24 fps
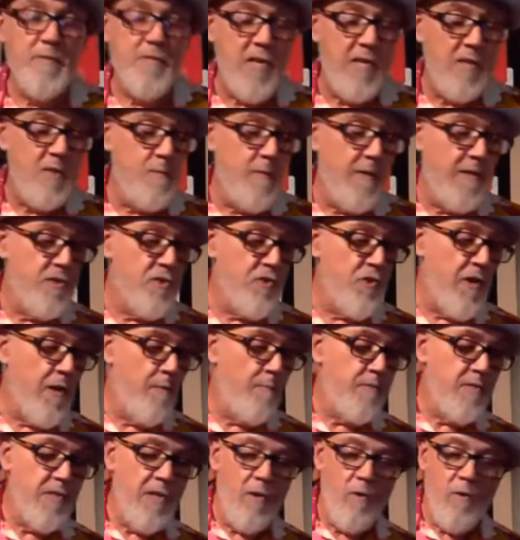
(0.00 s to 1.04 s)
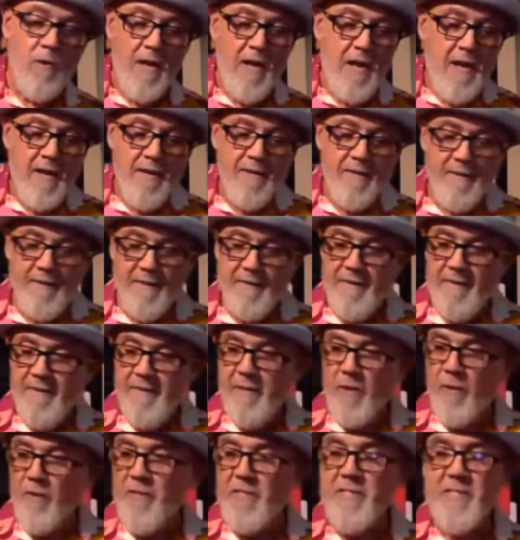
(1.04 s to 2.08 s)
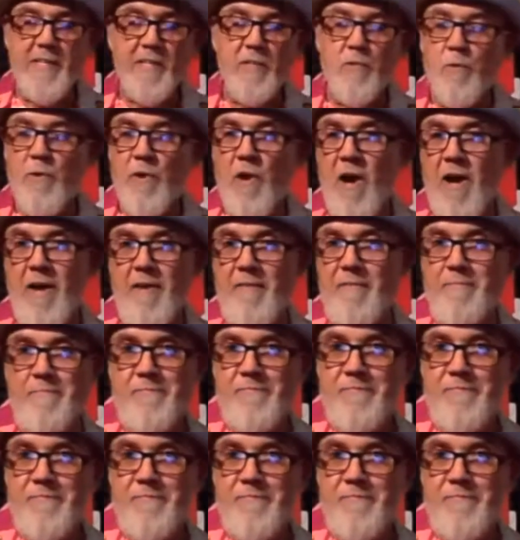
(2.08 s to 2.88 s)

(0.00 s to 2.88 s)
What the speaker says: Allspice Dram. So, these things were not.